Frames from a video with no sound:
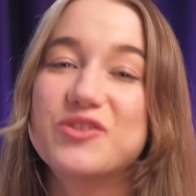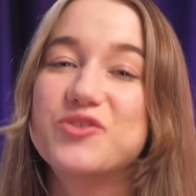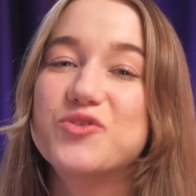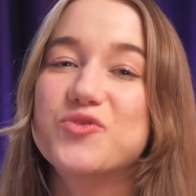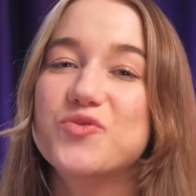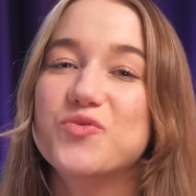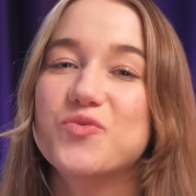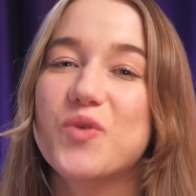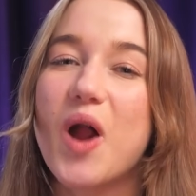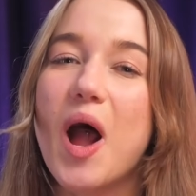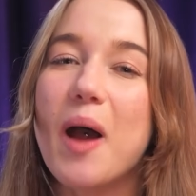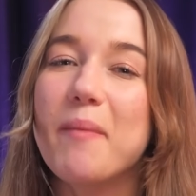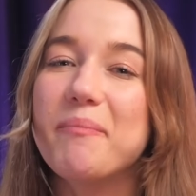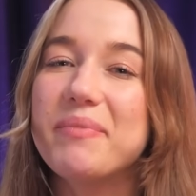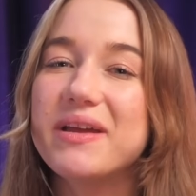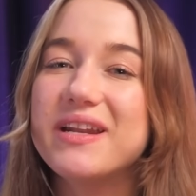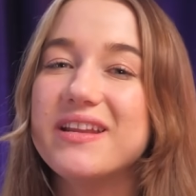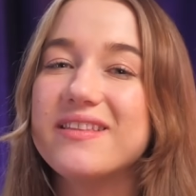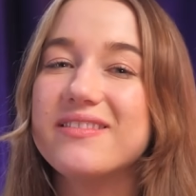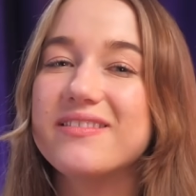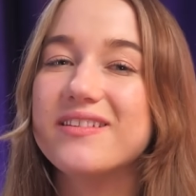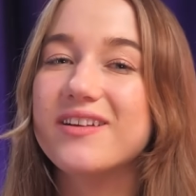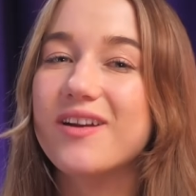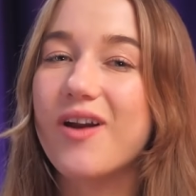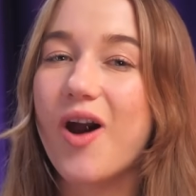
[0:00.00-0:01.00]
Drop it
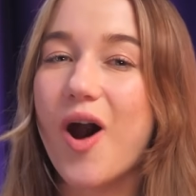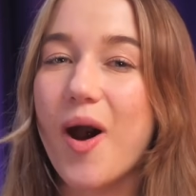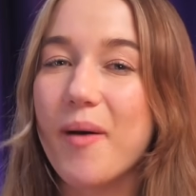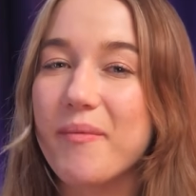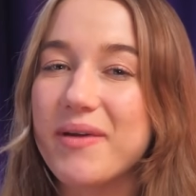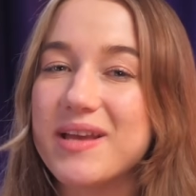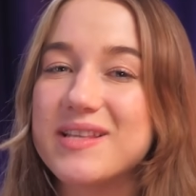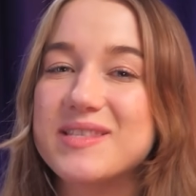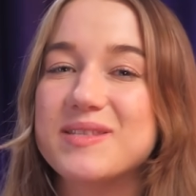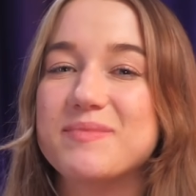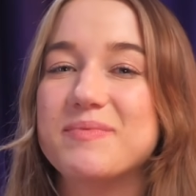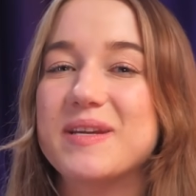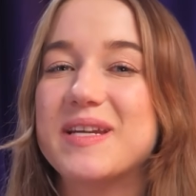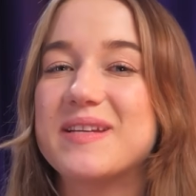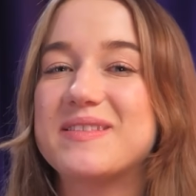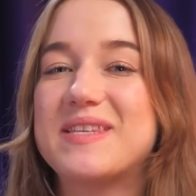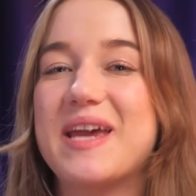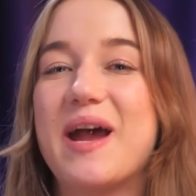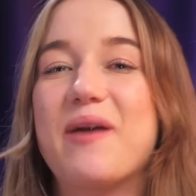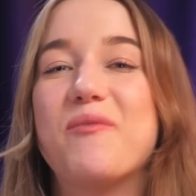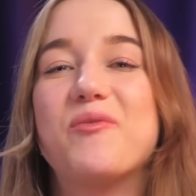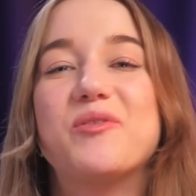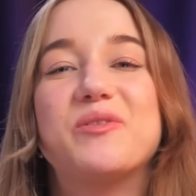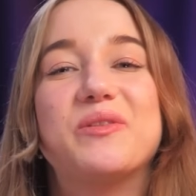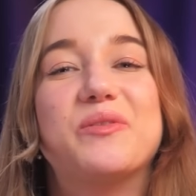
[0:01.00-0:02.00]
in the comments because
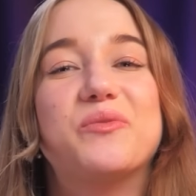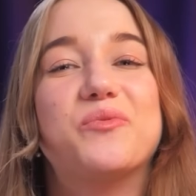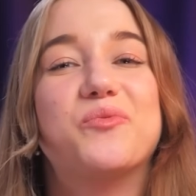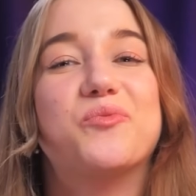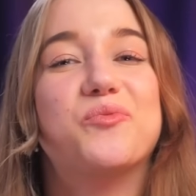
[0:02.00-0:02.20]
I would